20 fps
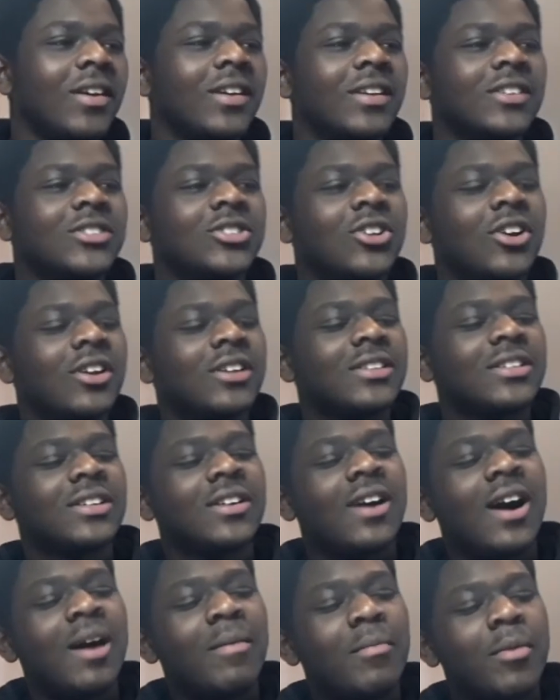it's gonna
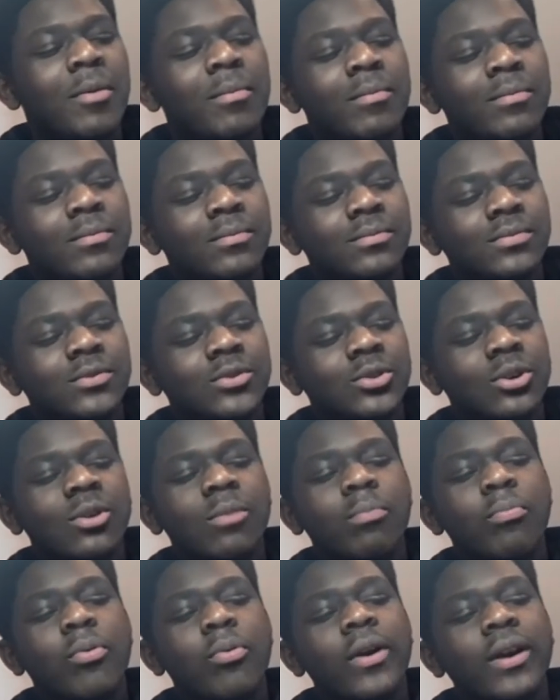come to a
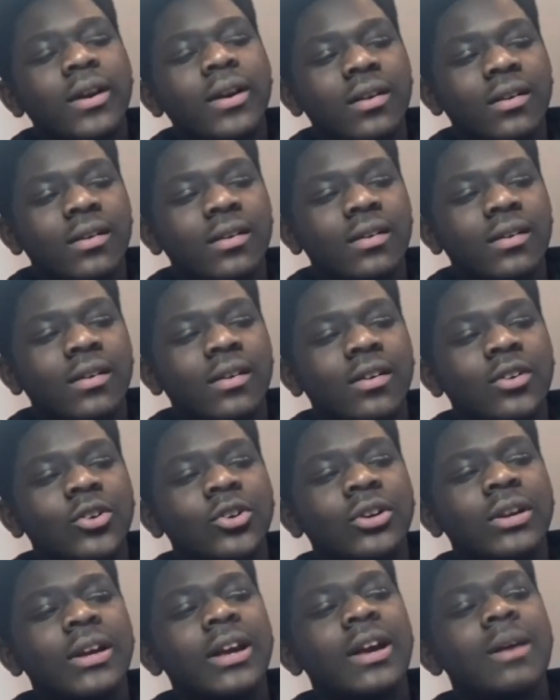point, and you're
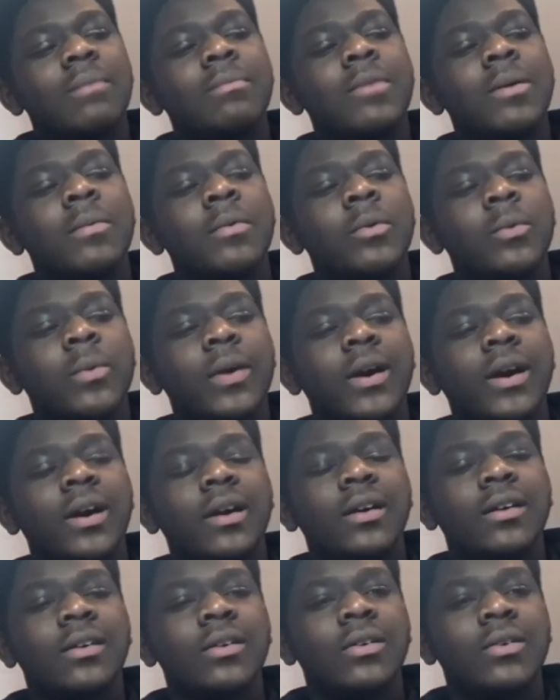gonna hit a moment where
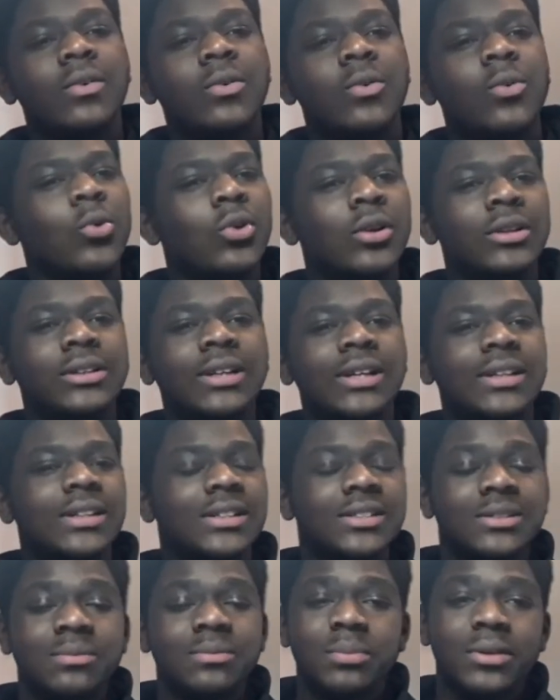all of that
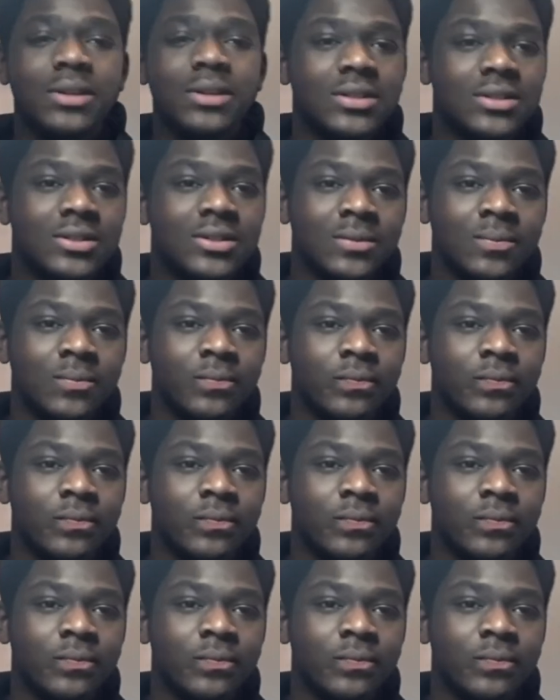disappears.